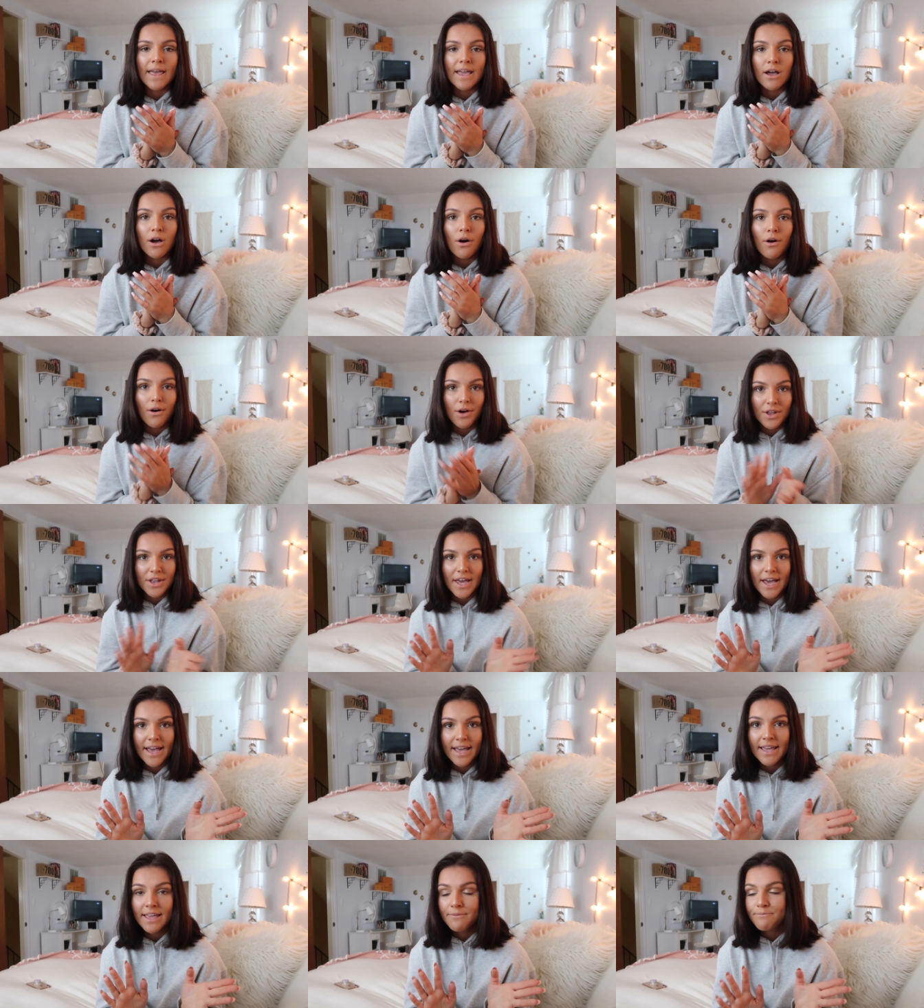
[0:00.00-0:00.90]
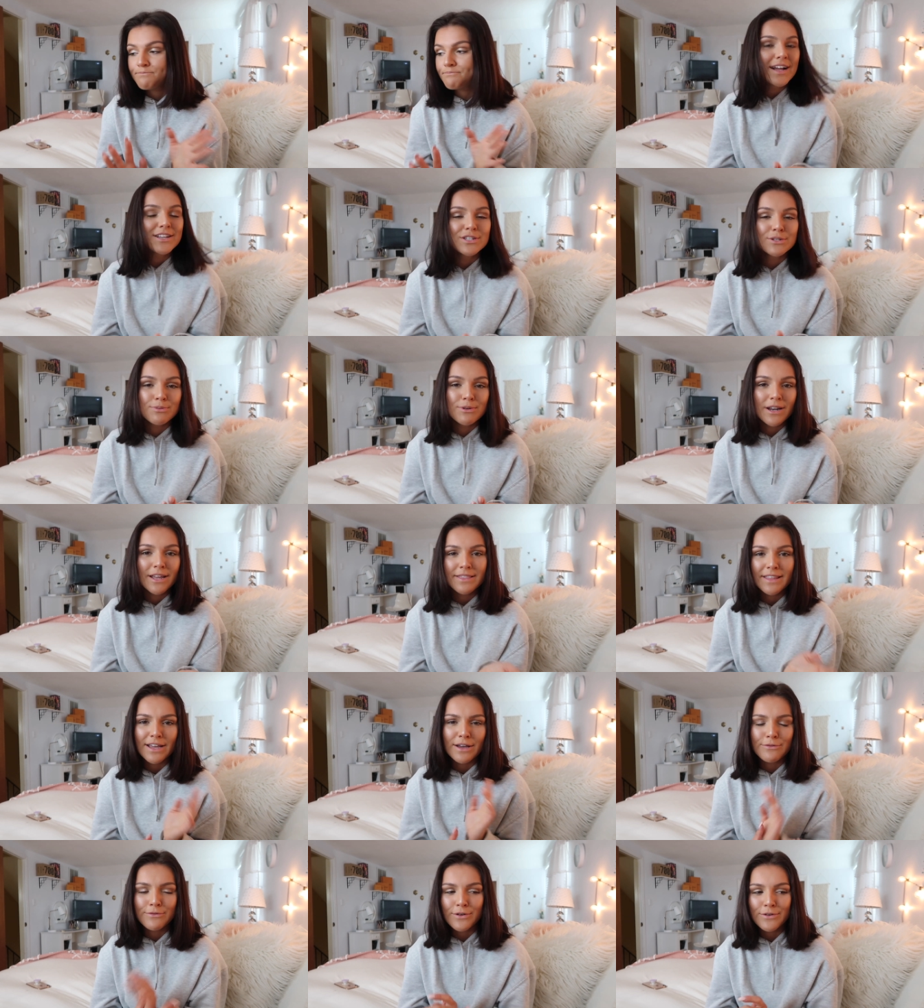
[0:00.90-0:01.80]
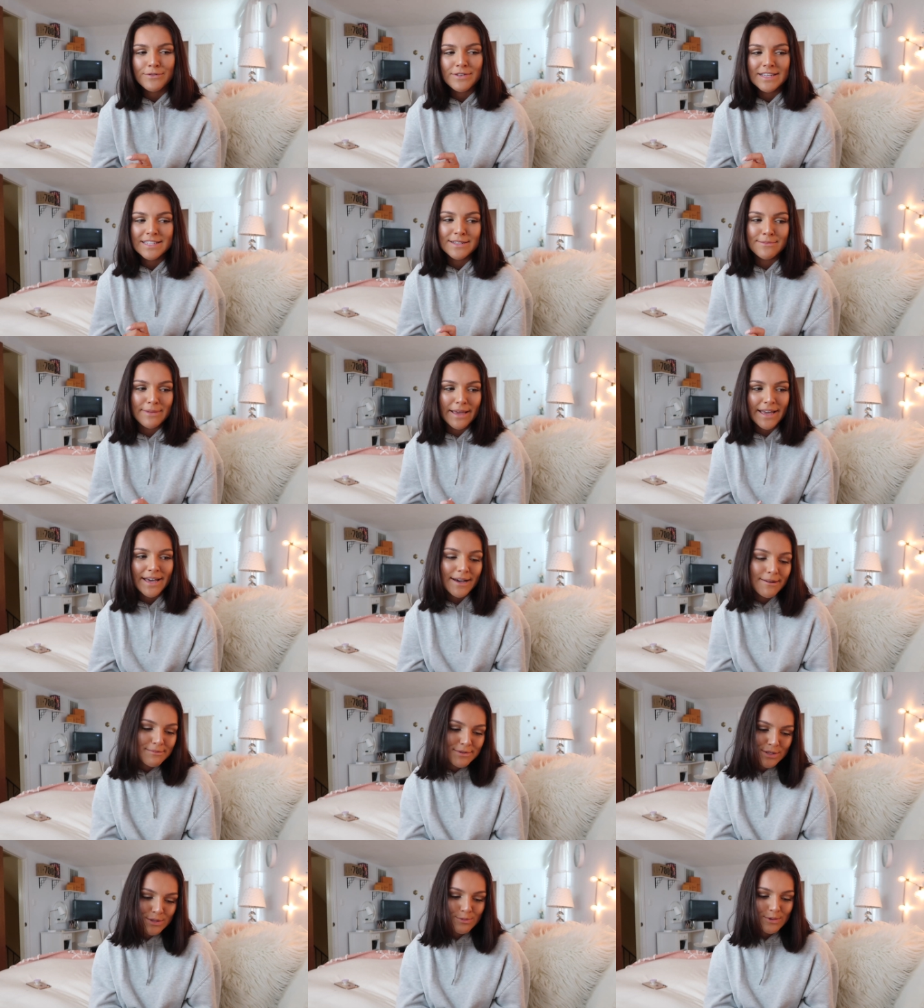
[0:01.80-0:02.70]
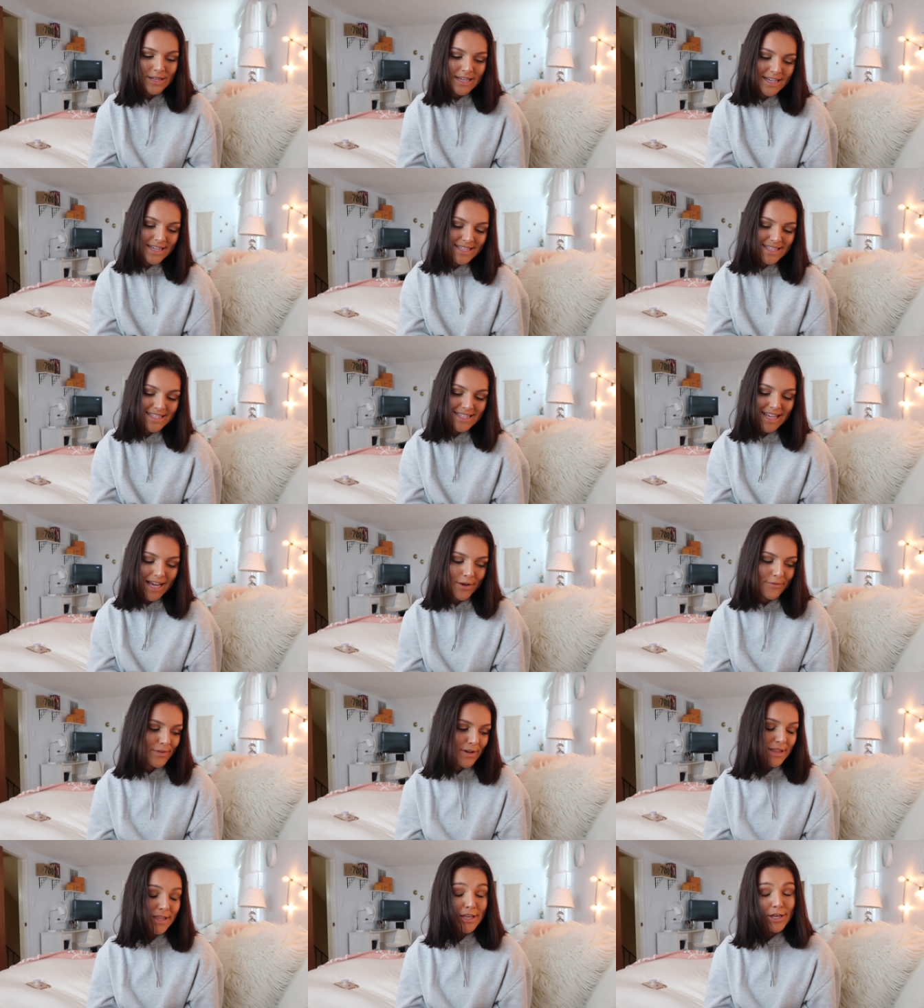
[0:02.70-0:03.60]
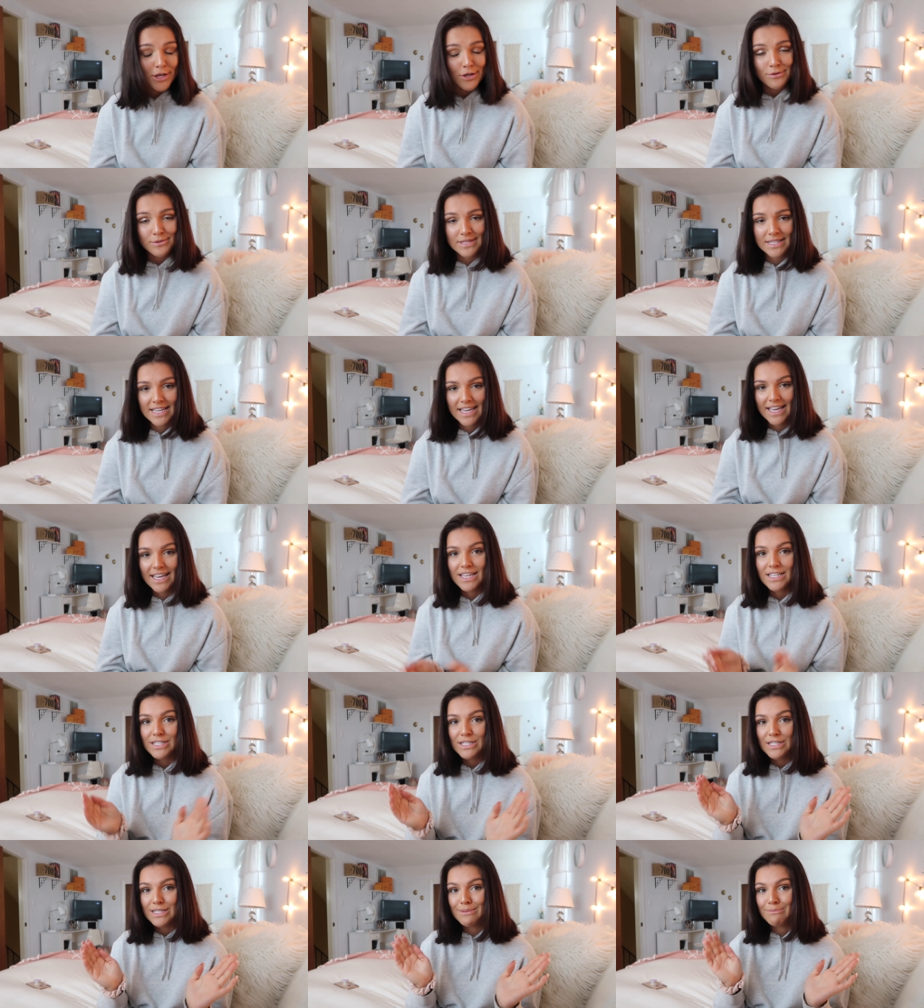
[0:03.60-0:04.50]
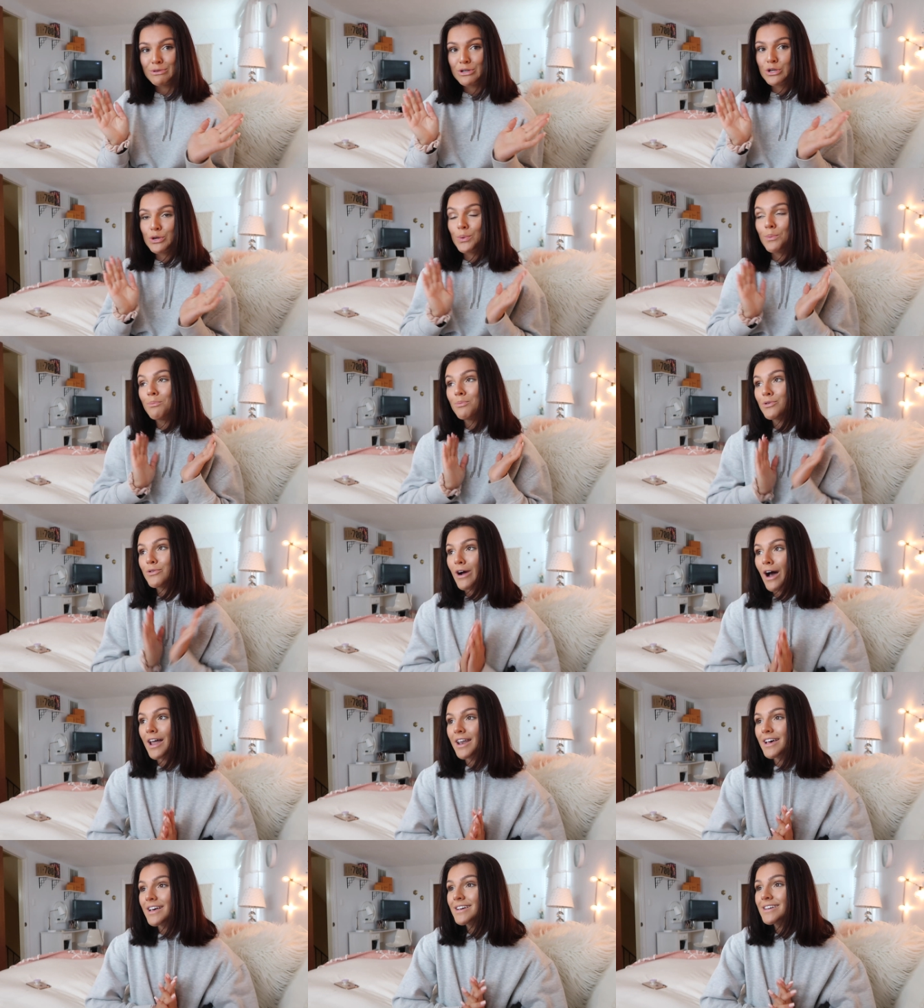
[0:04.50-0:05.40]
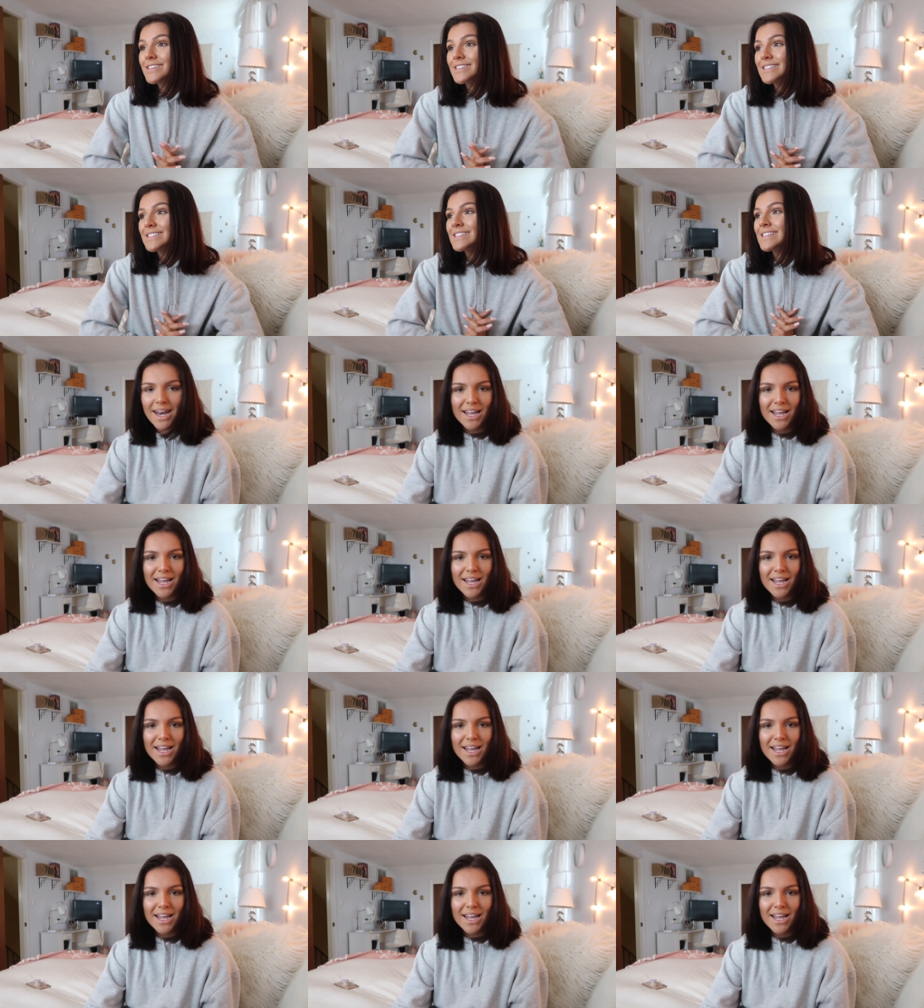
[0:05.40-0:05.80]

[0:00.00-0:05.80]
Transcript: like all day I just put on like a full face of makeup just because I felt like using some new products